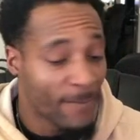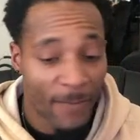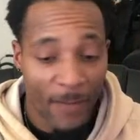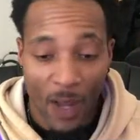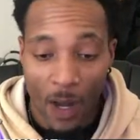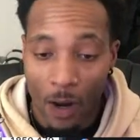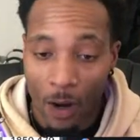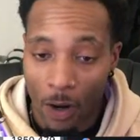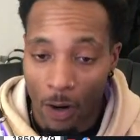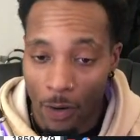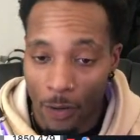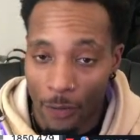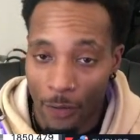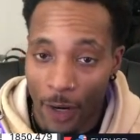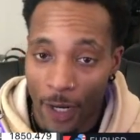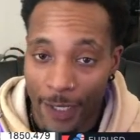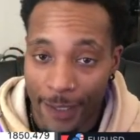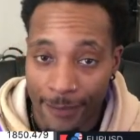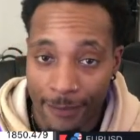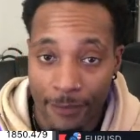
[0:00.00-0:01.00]
All
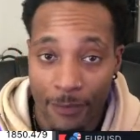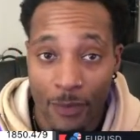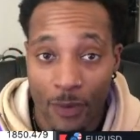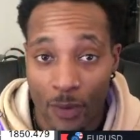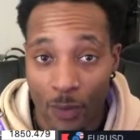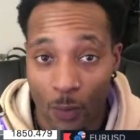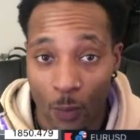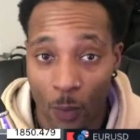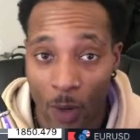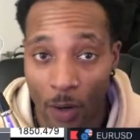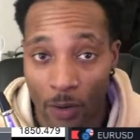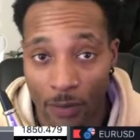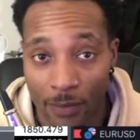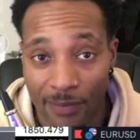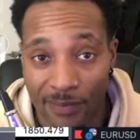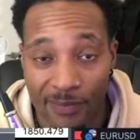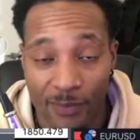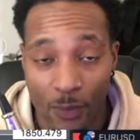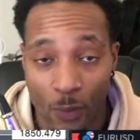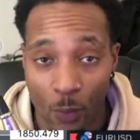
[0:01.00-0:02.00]
right, welcome.
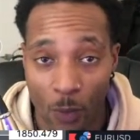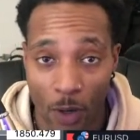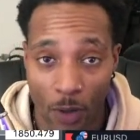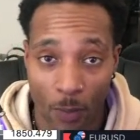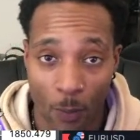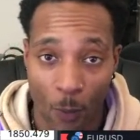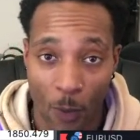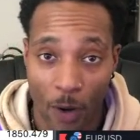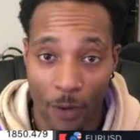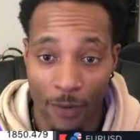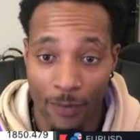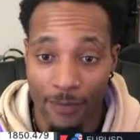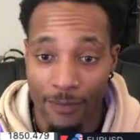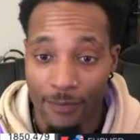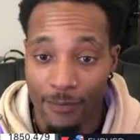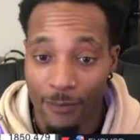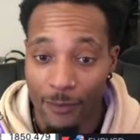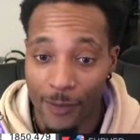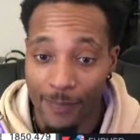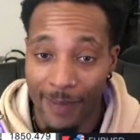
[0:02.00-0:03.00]
We're
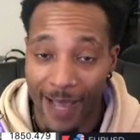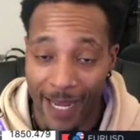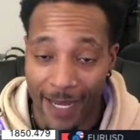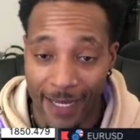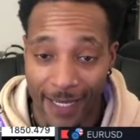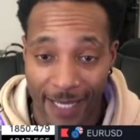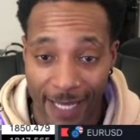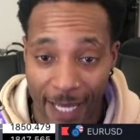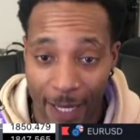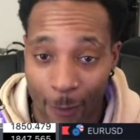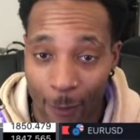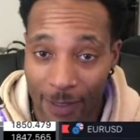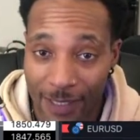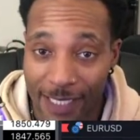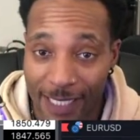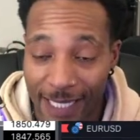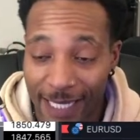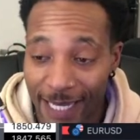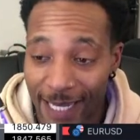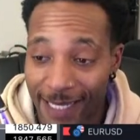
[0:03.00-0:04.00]
back again, once
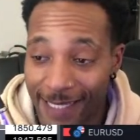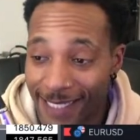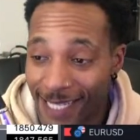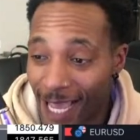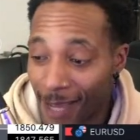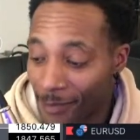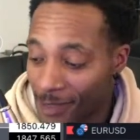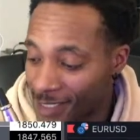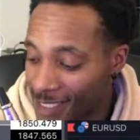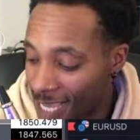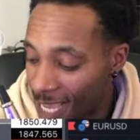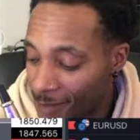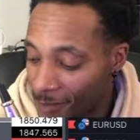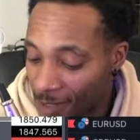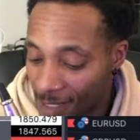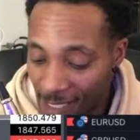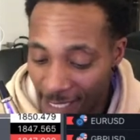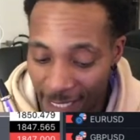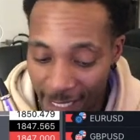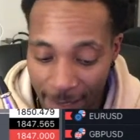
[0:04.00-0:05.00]
again, time and time
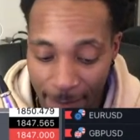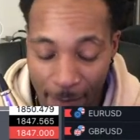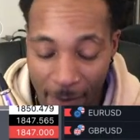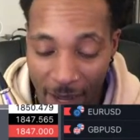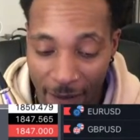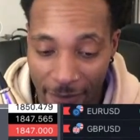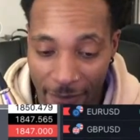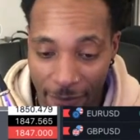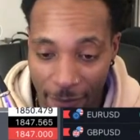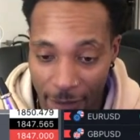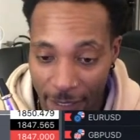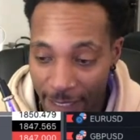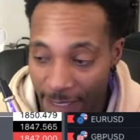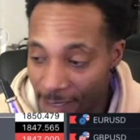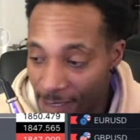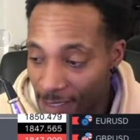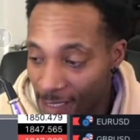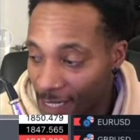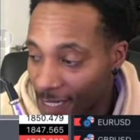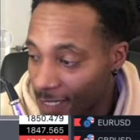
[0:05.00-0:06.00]
again, my friends.